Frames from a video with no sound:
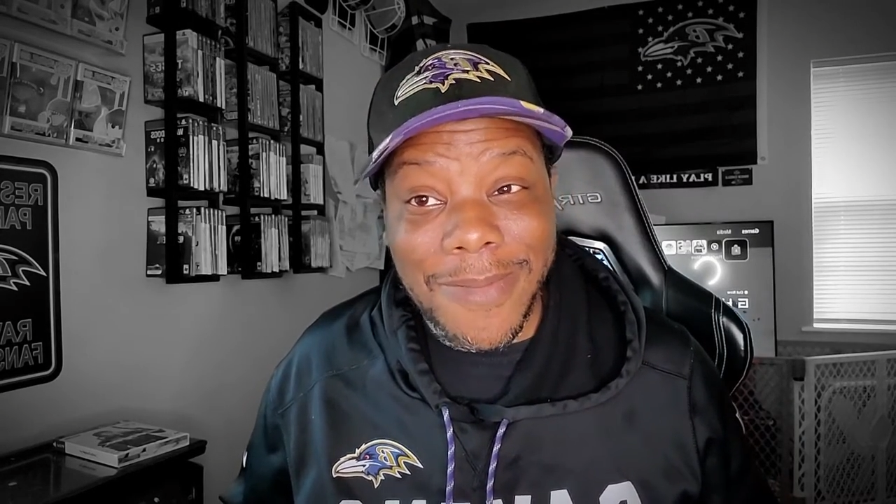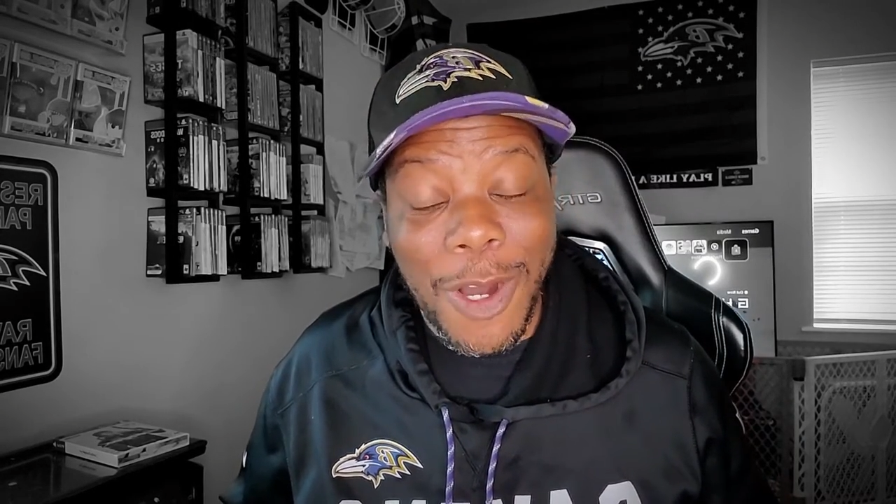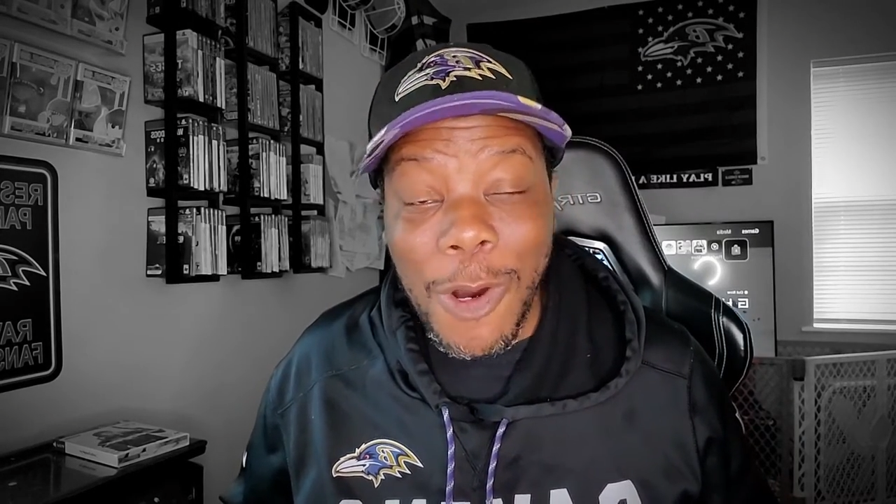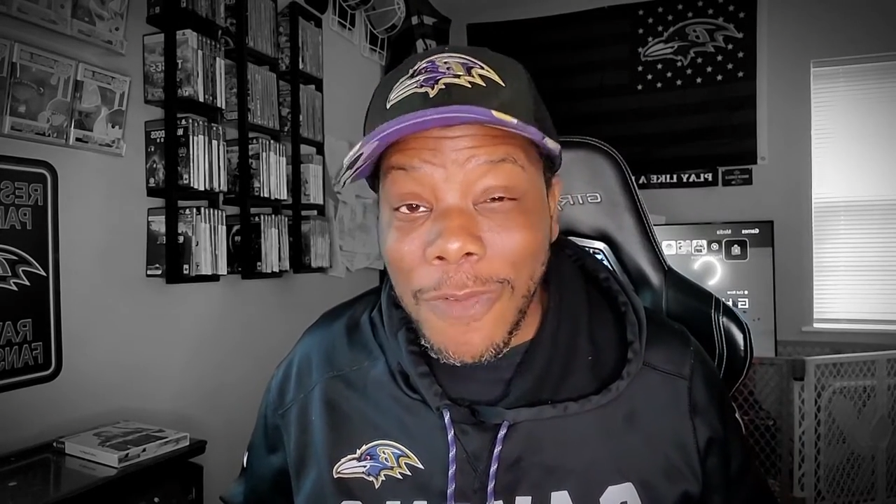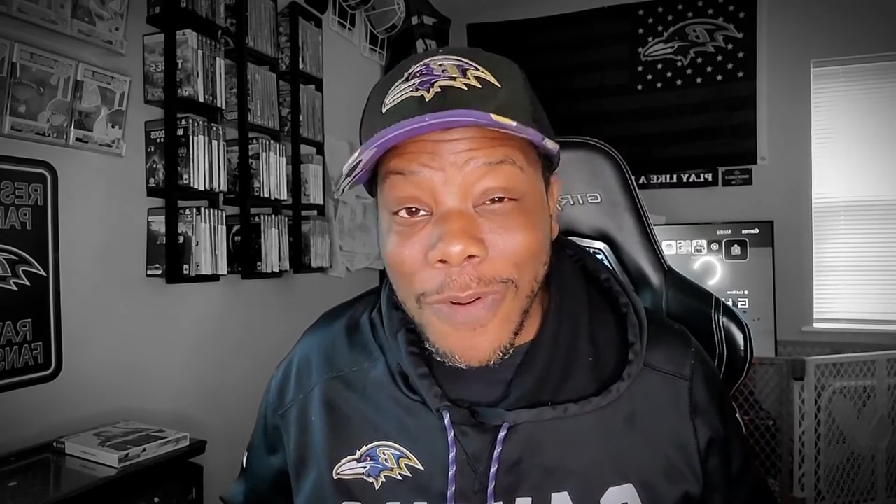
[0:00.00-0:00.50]

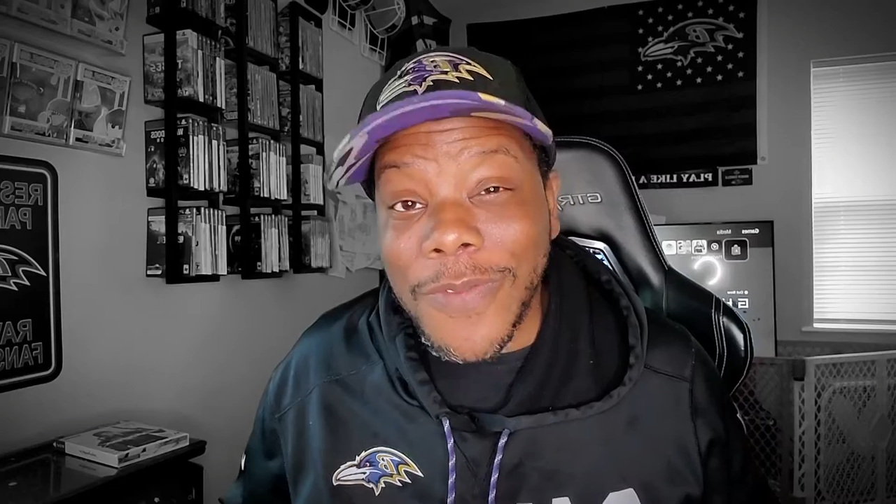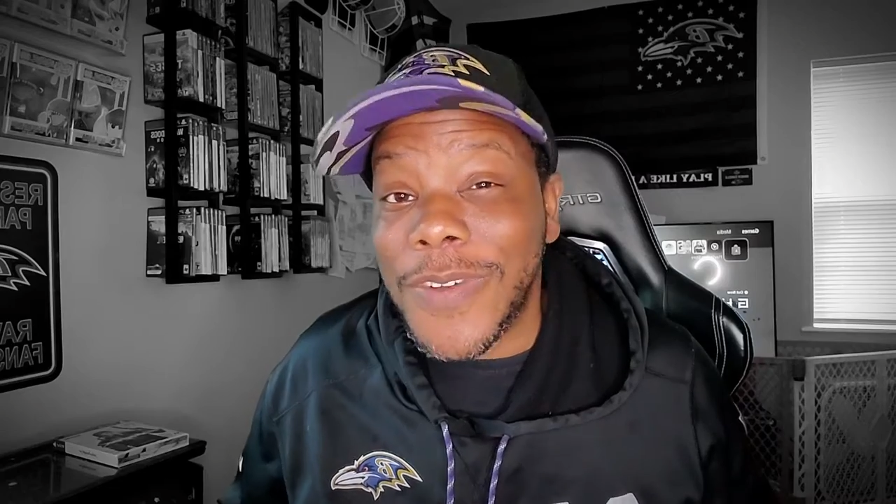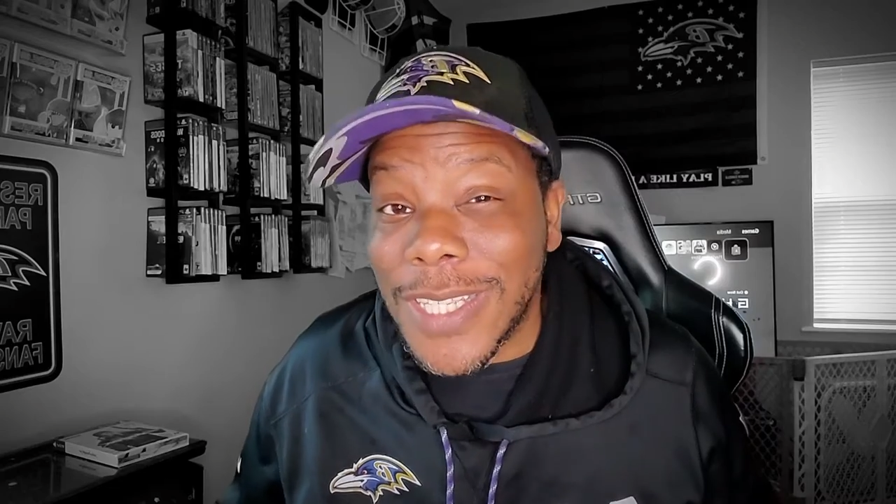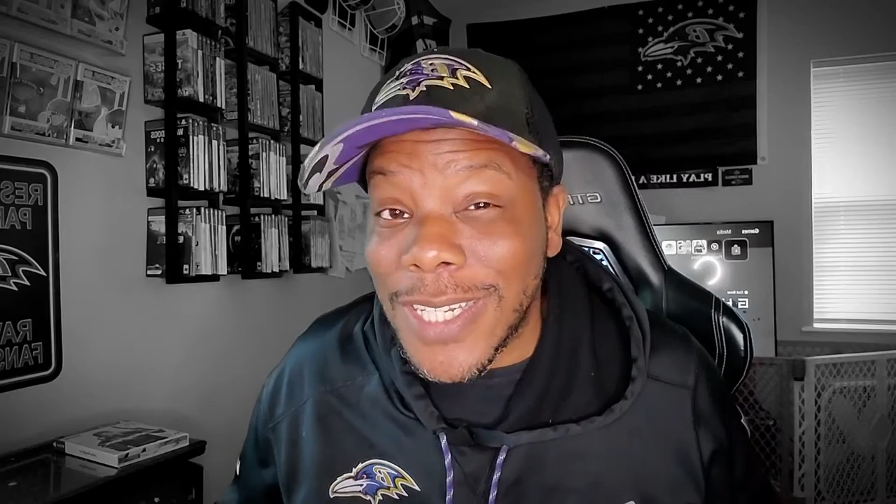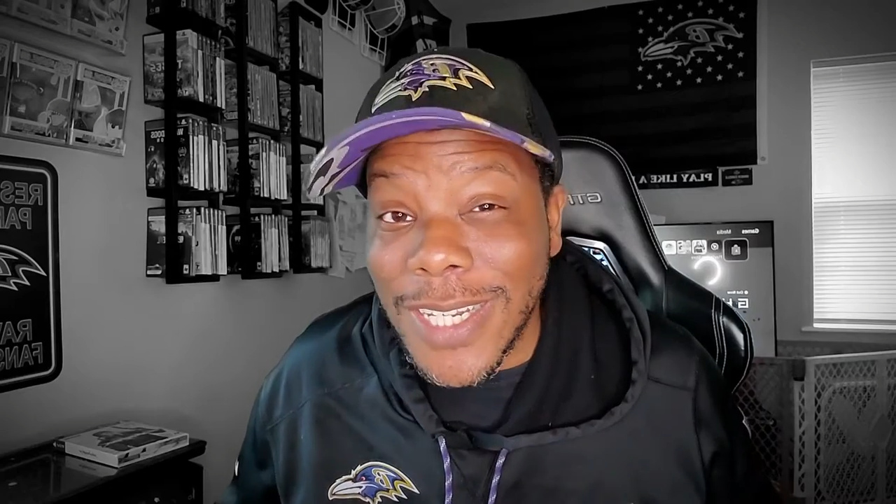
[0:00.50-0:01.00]
over
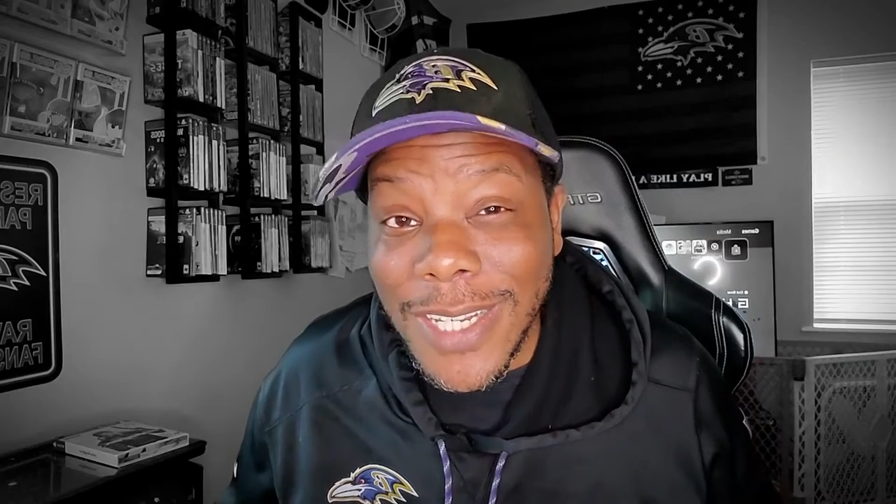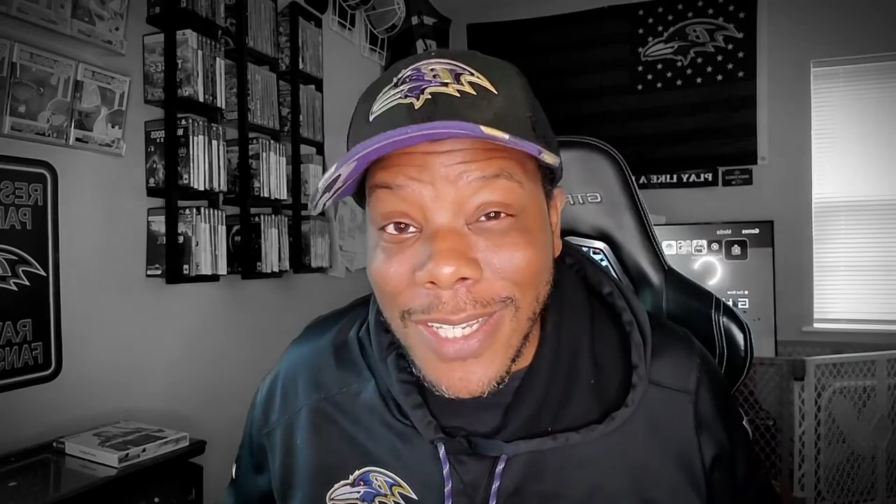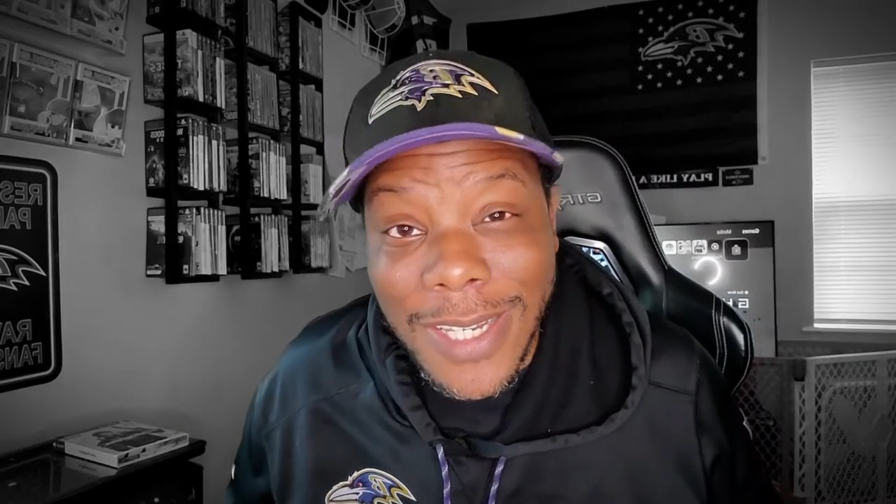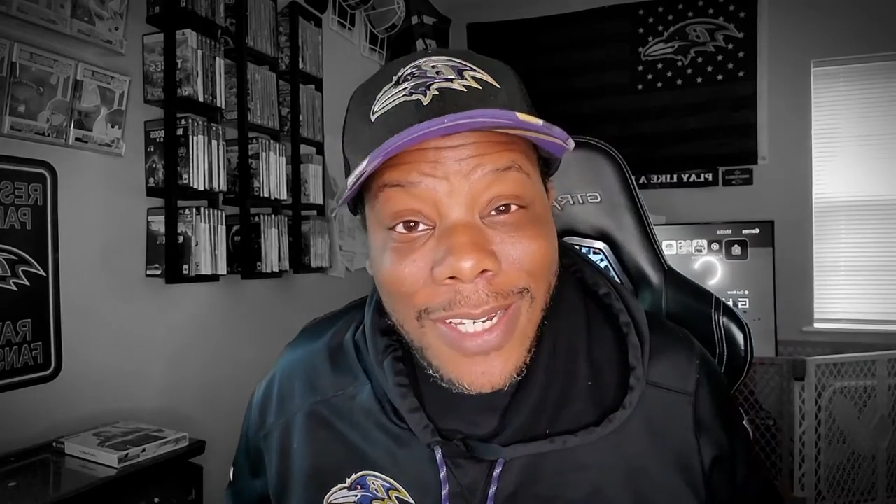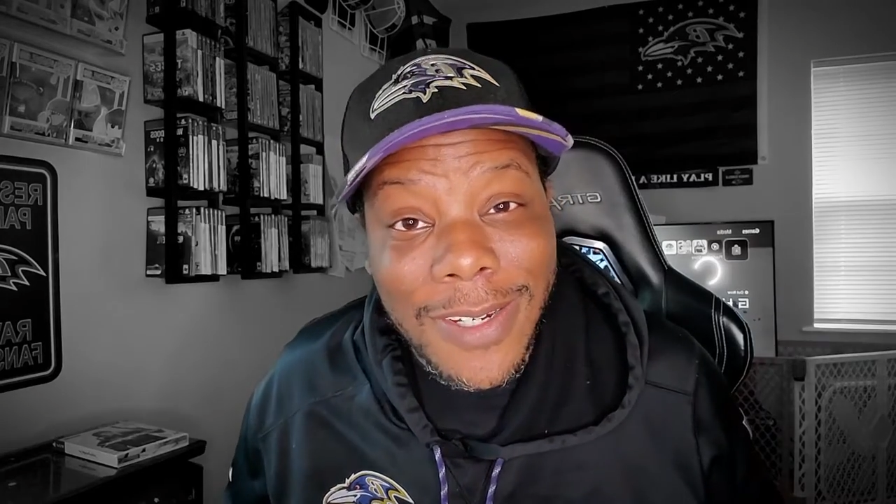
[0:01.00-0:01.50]
fifteen
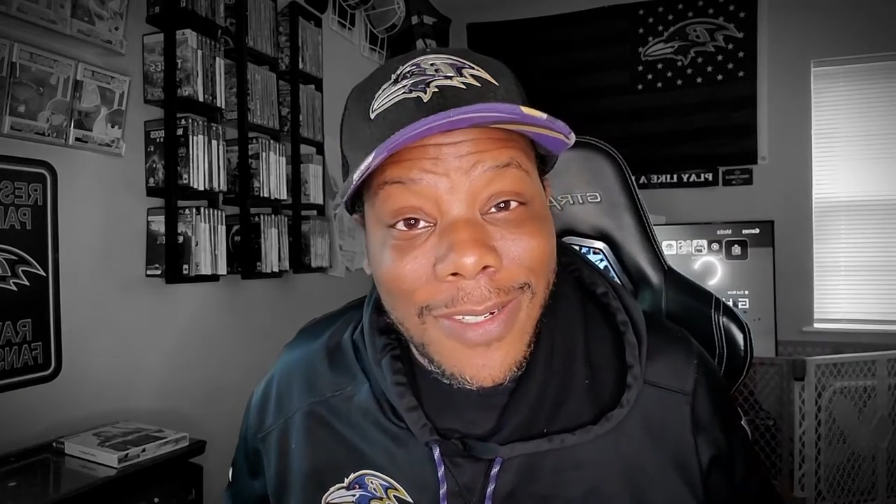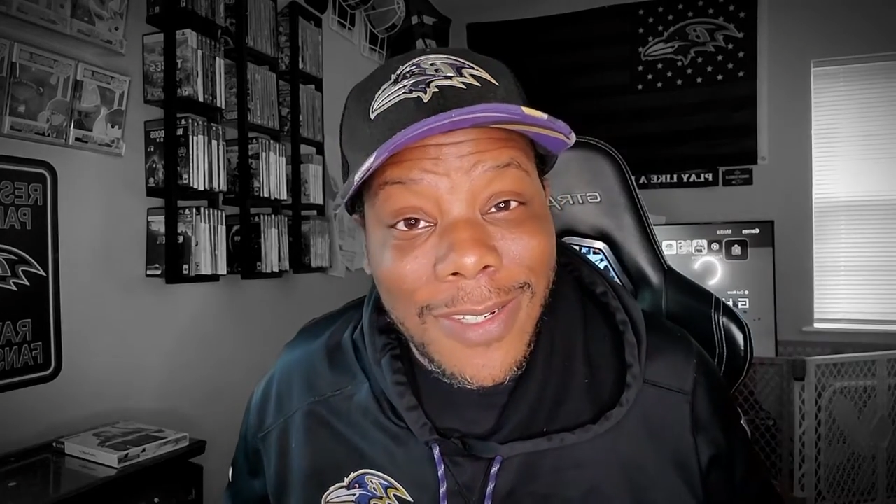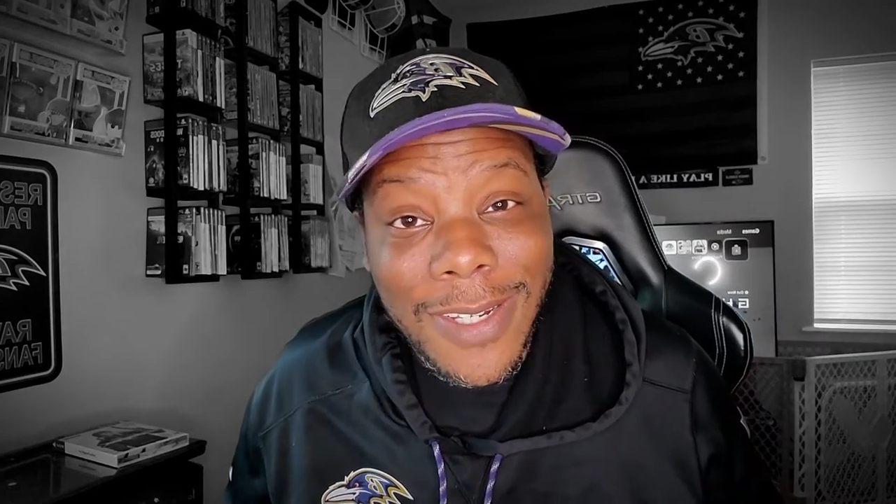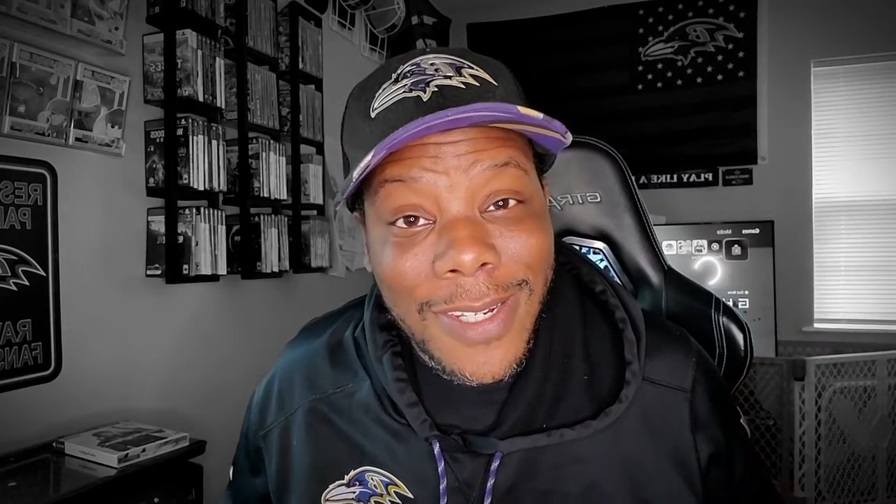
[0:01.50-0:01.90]
years,